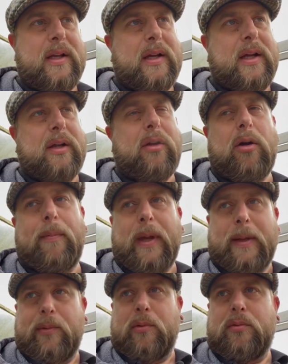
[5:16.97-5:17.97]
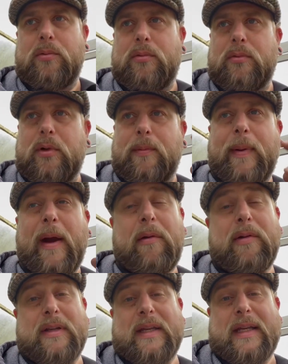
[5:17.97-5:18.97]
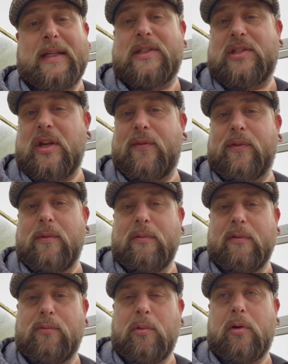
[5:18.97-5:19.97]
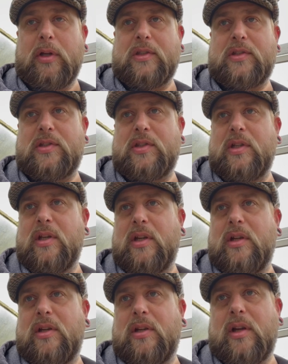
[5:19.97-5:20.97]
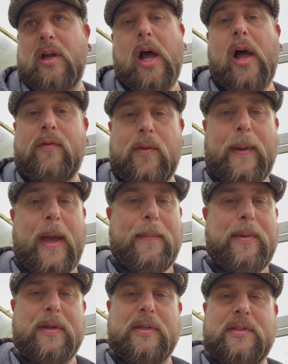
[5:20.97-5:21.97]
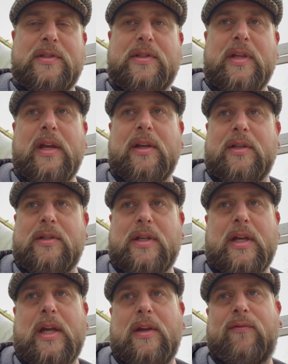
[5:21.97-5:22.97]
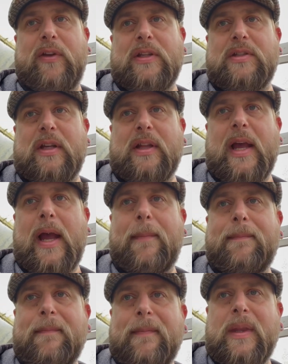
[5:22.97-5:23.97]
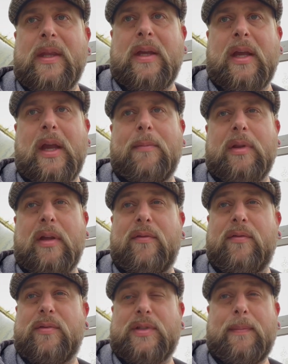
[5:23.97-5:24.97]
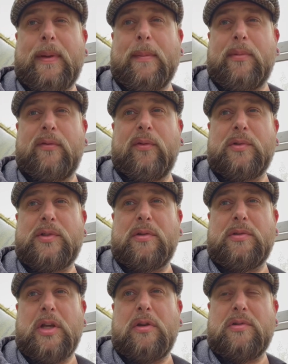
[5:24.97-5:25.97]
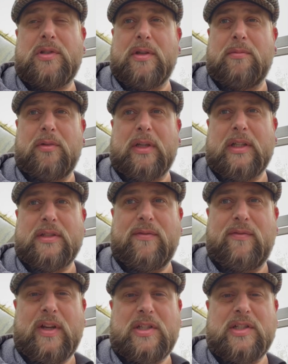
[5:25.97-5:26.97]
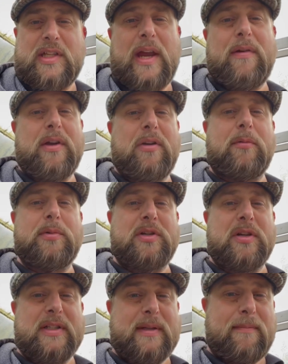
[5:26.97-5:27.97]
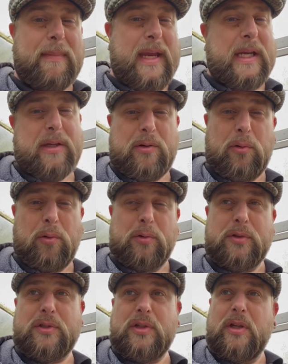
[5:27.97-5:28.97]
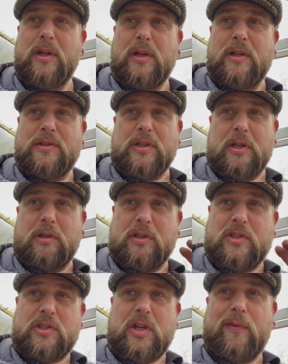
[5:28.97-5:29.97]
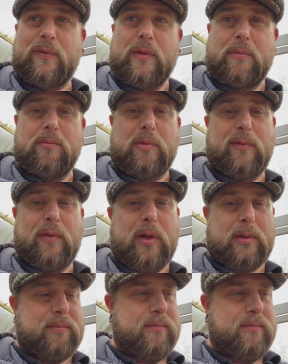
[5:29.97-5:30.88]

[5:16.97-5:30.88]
a lot of people apparently stuff them with rice, other peppers, and things like that. Some people have also used them like as a vegetarian option, as a main course. So you can stuff them with like